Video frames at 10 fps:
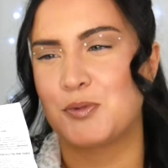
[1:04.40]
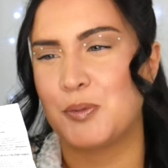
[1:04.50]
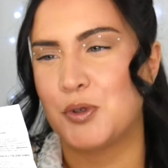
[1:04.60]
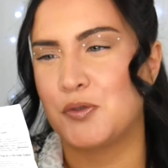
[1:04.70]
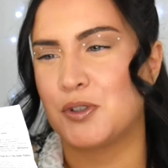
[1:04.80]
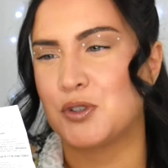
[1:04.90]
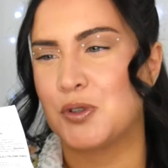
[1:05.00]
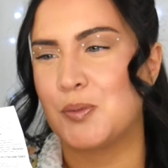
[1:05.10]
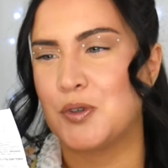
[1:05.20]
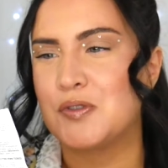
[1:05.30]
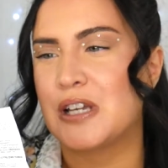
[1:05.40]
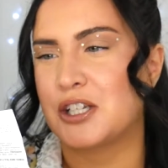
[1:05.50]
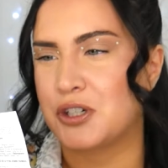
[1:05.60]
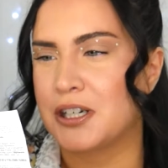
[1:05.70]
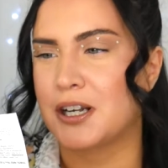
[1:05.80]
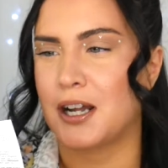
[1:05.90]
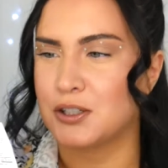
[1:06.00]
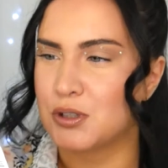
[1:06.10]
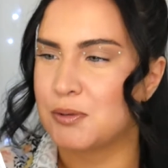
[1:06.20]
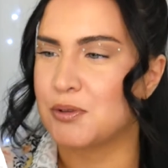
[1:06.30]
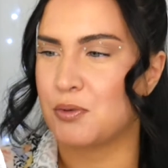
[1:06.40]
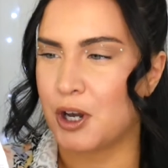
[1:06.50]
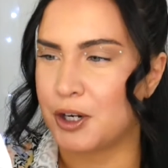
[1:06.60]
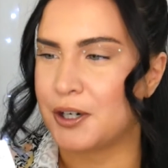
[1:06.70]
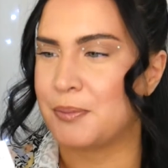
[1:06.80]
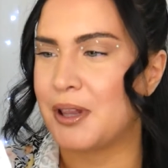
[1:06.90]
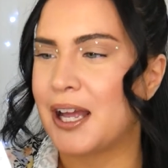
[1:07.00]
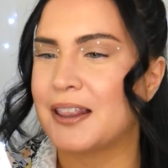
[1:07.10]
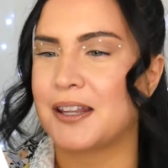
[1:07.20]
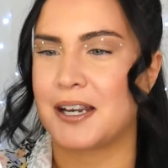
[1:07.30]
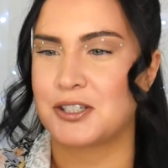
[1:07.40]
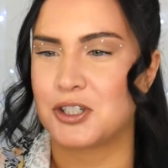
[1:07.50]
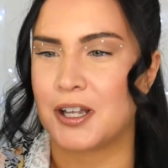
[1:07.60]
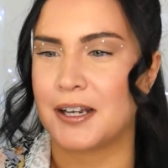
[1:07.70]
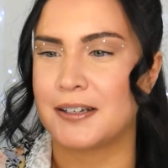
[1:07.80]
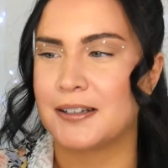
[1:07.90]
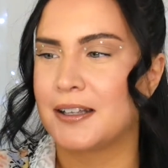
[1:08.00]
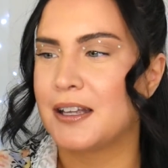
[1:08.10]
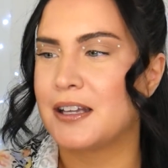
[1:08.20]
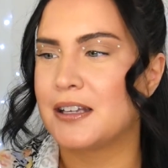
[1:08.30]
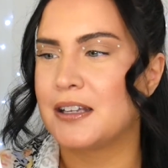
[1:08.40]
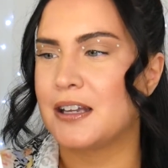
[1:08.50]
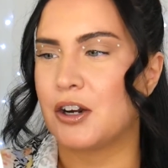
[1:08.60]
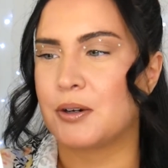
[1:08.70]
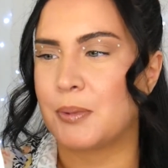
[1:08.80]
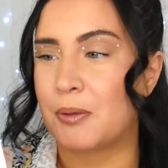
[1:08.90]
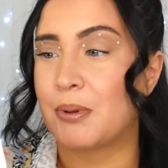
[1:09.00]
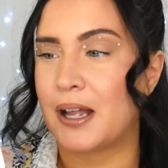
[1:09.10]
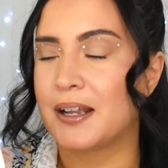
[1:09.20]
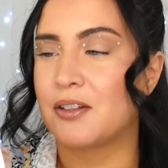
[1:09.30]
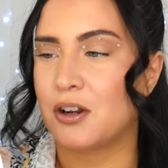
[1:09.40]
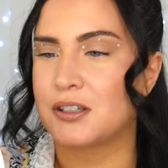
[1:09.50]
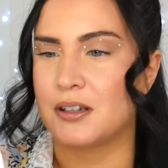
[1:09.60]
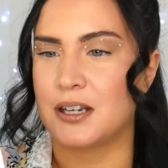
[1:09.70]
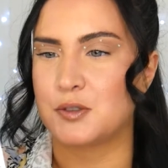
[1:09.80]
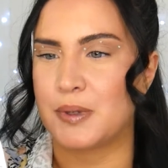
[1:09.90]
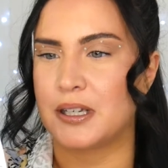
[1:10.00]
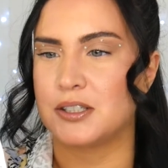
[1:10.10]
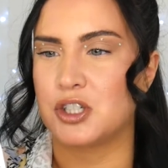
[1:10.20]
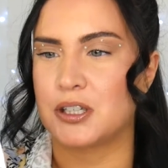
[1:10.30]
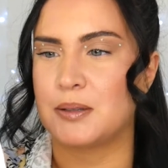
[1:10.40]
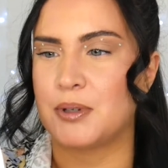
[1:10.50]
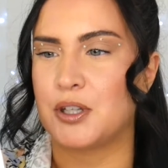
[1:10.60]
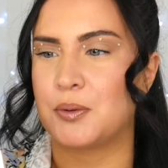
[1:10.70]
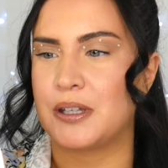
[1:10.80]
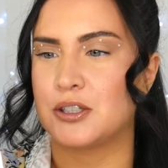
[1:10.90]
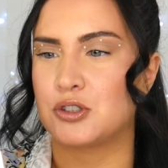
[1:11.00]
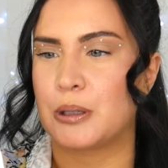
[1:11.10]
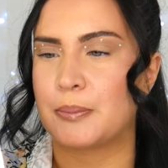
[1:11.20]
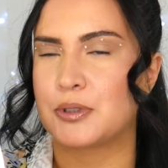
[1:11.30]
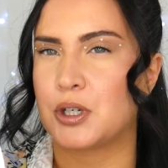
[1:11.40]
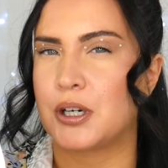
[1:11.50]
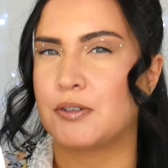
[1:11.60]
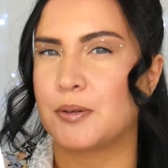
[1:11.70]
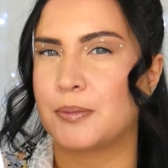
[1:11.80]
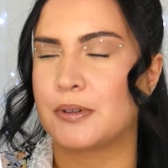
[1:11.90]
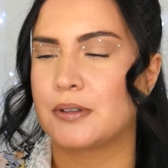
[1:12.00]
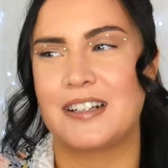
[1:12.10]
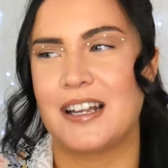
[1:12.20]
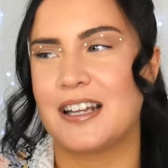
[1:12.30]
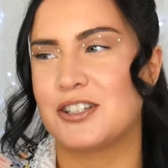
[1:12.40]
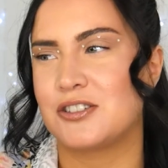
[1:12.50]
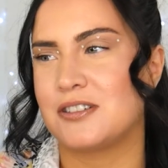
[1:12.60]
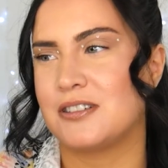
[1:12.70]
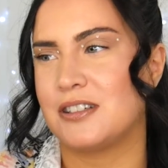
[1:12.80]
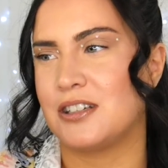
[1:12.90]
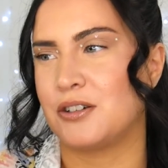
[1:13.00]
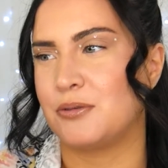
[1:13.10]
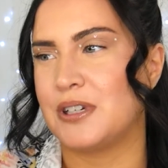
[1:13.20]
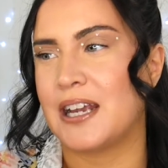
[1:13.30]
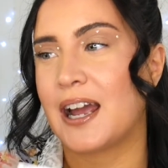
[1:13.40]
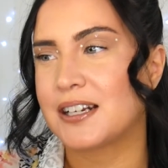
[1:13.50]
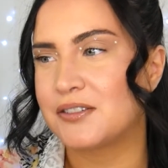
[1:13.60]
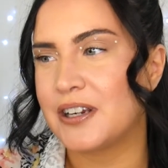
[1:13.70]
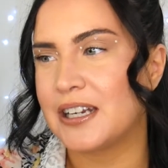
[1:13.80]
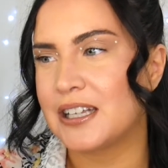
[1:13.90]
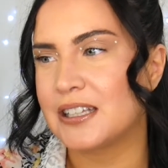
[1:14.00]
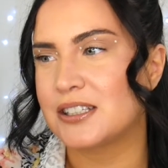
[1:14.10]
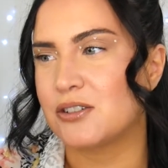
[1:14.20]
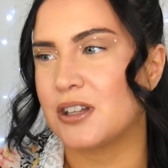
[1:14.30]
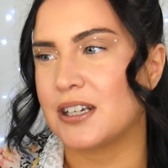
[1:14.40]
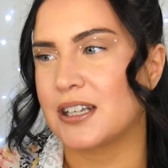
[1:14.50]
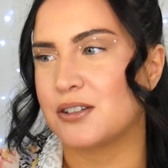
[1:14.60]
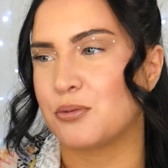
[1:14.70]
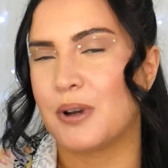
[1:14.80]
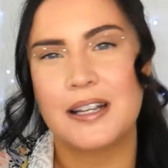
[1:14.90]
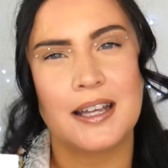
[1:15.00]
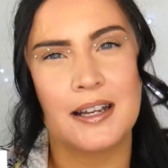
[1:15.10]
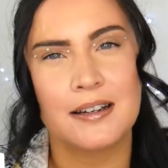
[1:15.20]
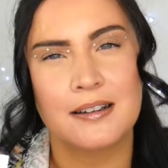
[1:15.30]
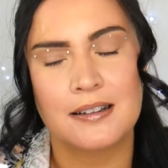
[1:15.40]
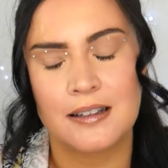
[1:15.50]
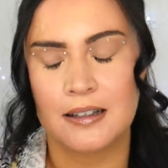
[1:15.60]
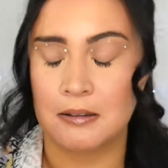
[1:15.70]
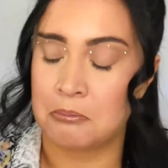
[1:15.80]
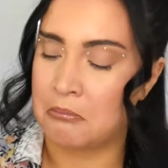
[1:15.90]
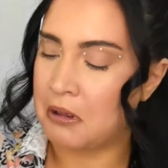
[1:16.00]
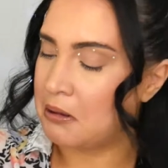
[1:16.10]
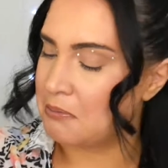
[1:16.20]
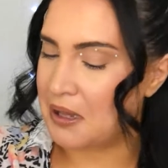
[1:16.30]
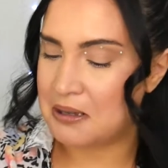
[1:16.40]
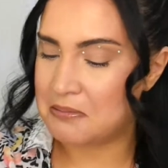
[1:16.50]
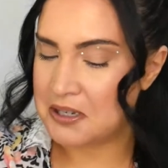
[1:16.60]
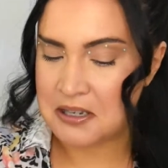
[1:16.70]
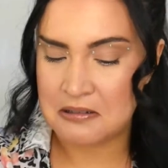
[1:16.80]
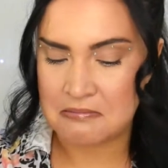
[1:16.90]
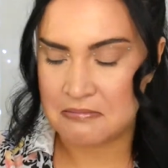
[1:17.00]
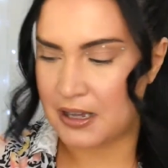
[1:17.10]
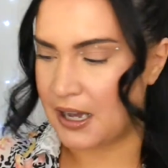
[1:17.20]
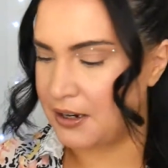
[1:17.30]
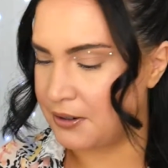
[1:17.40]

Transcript: removal to remove saturated cotton swab with water and apply the lash line, or apply along the lash band, gently peel away the strip starting from, I guess you're reactivating it so then it gets wet again? Maybe? I don't